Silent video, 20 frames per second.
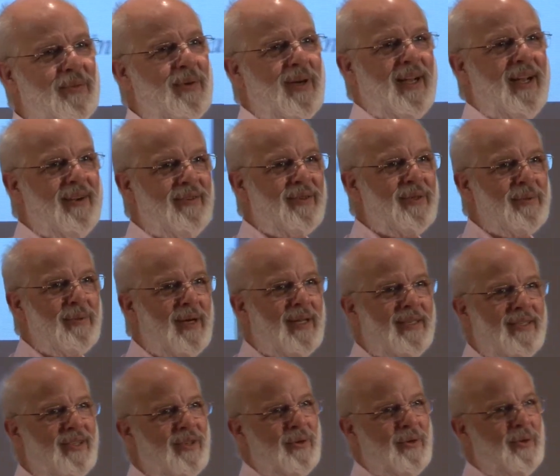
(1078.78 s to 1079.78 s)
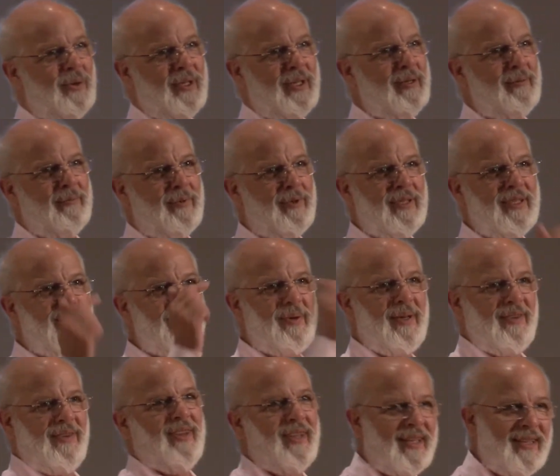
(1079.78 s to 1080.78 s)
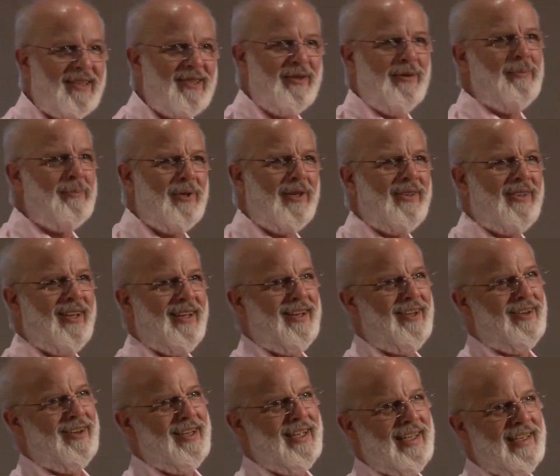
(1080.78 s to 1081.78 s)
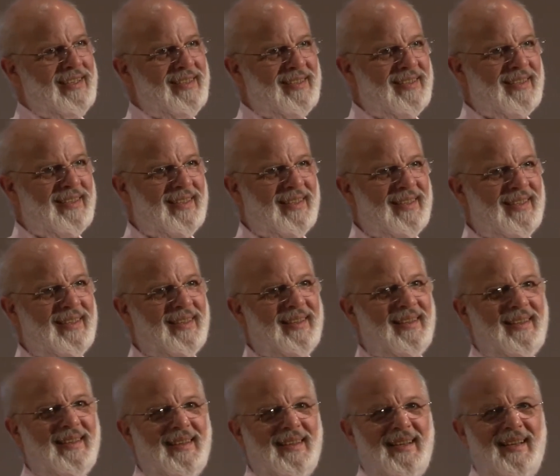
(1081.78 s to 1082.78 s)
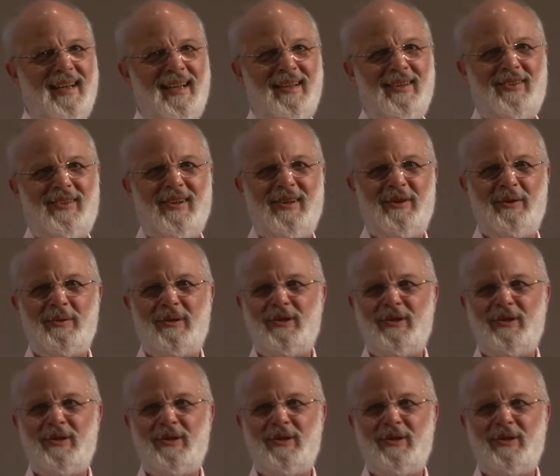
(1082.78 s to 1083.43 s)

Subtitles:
what everyone told him, which was the tomb was underneath. And so